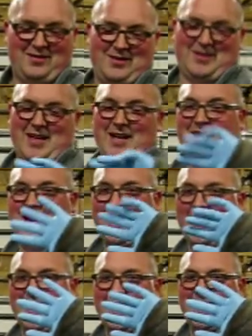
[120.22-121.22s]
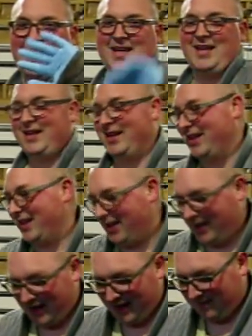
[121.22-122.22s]
What's that? Maybe I'll have to do the
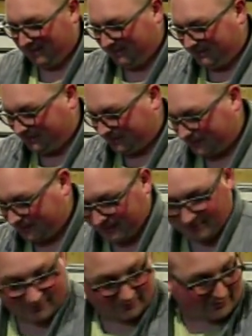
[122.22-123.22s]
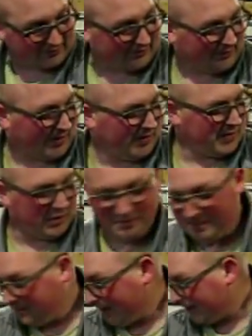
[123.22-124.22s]
oil uh, change. So
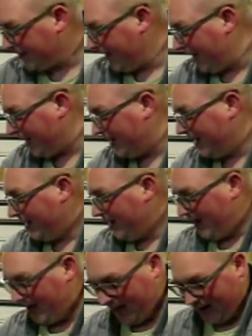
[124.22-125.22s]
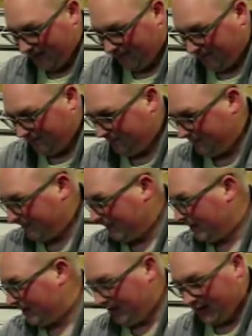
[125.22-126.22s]
that's that. Uh,
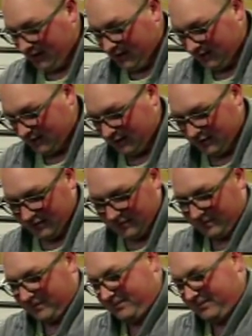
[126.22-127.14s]
so.